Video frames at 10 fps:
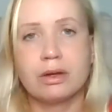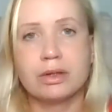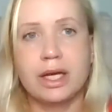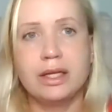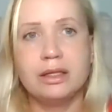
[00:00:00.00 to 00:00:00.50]

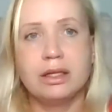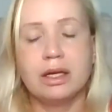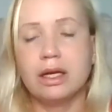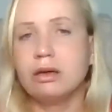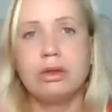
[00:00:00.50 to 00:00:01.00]
Okay?
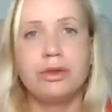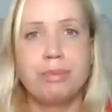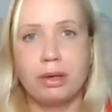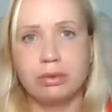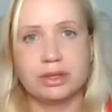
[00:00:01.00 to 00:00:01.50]
And all the
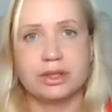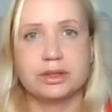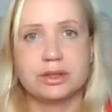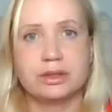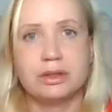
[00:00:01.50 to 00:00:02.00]

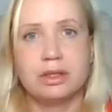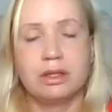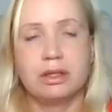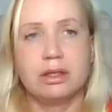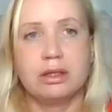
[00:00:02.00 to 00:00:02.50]
bonuses.
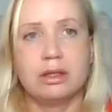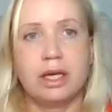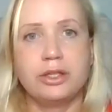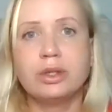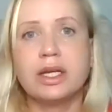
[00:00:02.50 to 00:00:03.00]

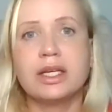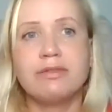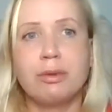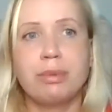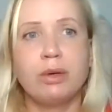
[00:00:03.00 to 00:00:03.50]
You can
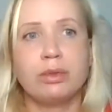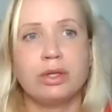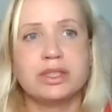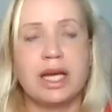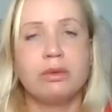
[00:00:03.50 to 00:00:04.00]
give a
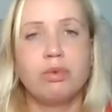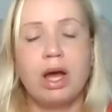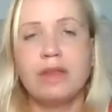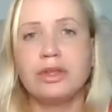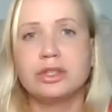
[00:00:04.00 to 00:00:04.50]
bonus. I
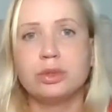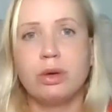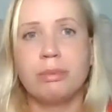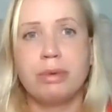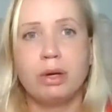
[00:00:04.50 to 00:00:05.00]
rather
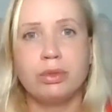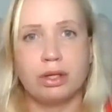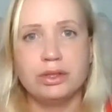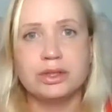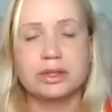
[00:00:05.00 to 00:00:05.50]
do a
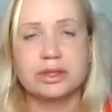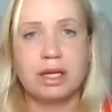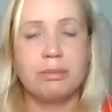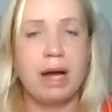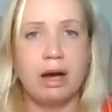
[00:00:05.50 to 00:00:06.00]
bonus
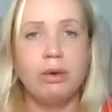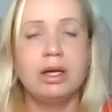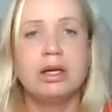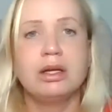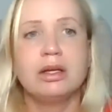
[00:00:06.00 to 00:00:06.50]
somehow,
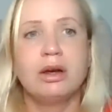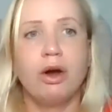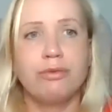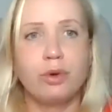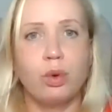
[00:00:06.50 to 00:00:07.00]

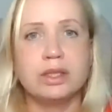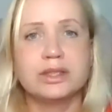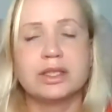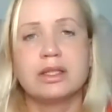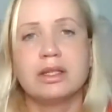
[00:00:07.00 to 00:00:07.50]
of
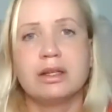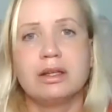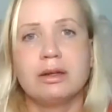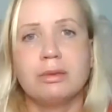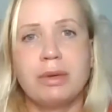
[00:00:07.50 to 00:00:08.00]
course.
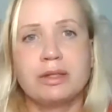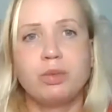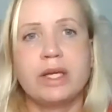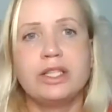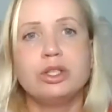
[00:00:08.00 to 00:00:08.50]
But
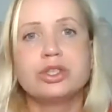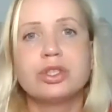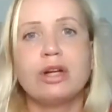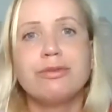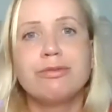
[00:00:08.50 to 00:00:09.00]
when you
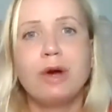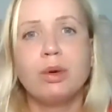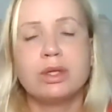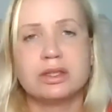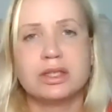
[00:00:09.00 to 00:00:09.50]
start
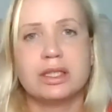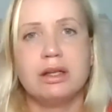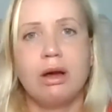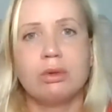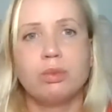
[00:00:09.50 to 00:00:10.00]
focusing
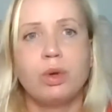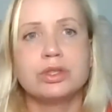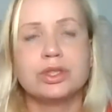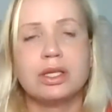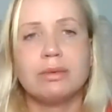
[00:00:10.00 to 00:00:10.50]
on
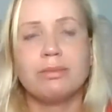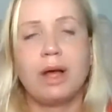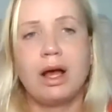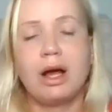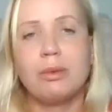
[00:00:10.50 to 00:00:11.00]

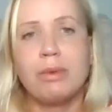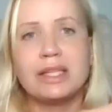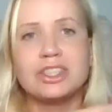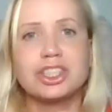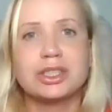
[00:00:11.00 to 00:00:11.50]
how
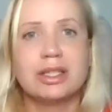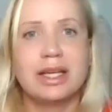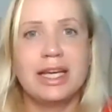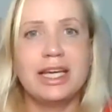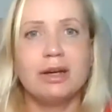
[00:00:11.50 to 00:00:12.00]
much
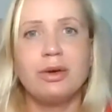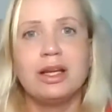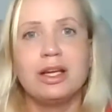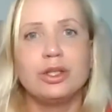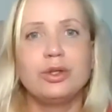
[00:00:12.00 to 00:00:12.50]
here
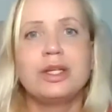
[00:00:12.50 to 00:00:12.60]
you